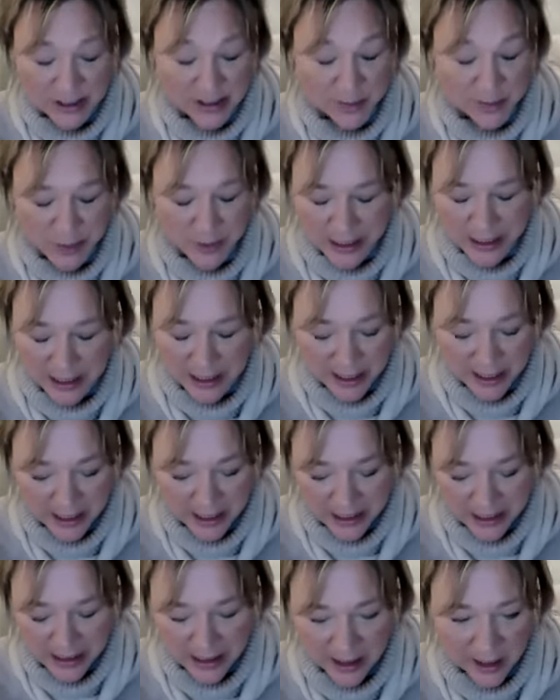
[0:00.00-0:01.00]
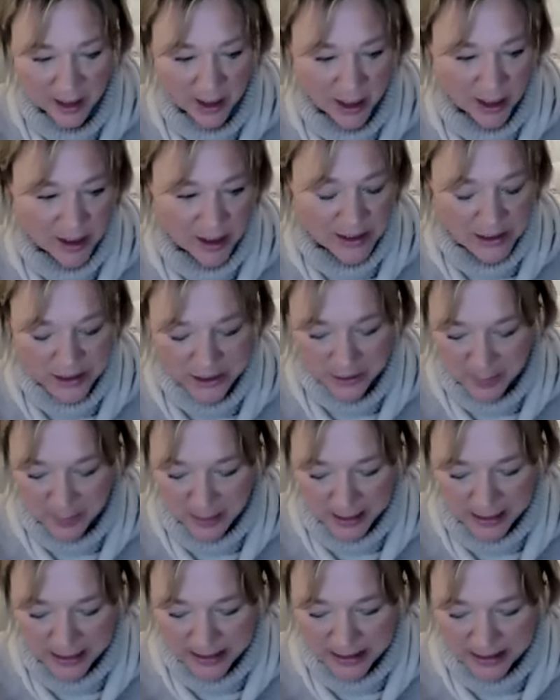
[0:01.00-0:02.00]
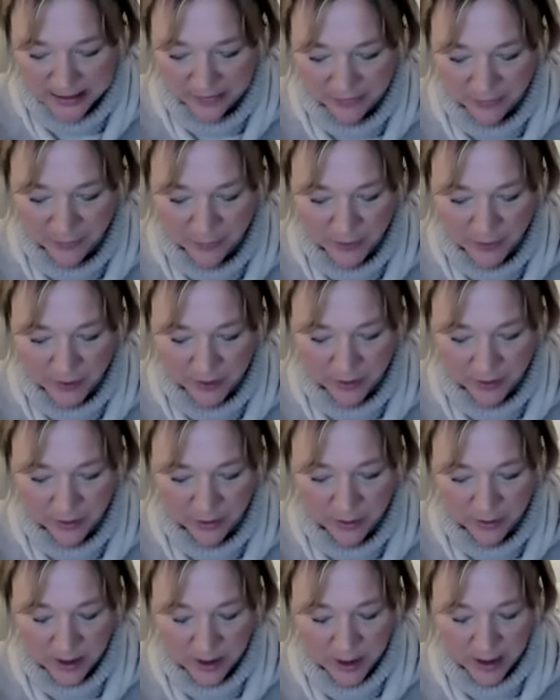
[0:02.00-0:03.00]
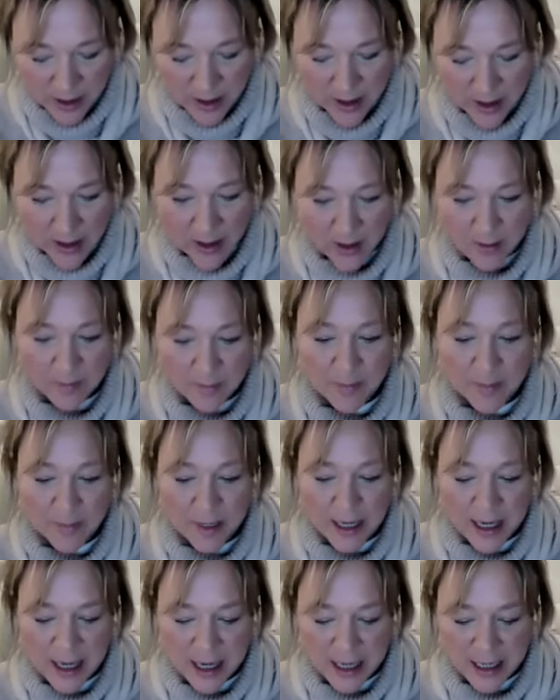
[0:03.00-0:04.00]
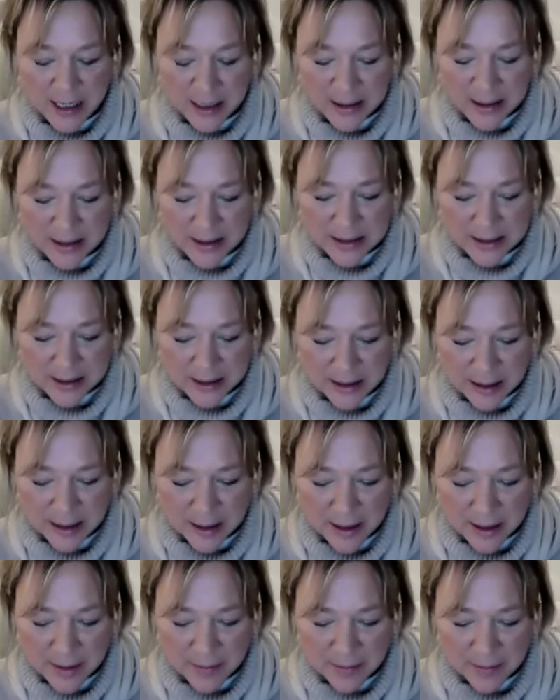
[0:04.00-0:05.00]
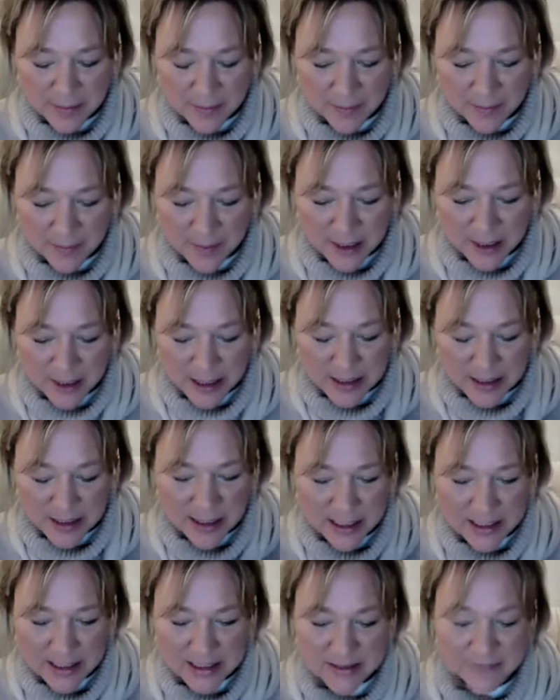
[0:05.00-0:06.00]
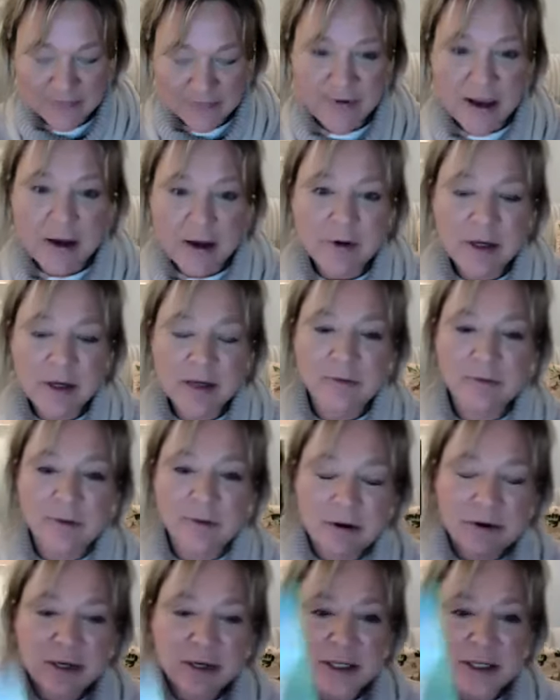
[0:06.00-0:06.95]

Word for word: it's bringing in stability for you um, and um, and it's very very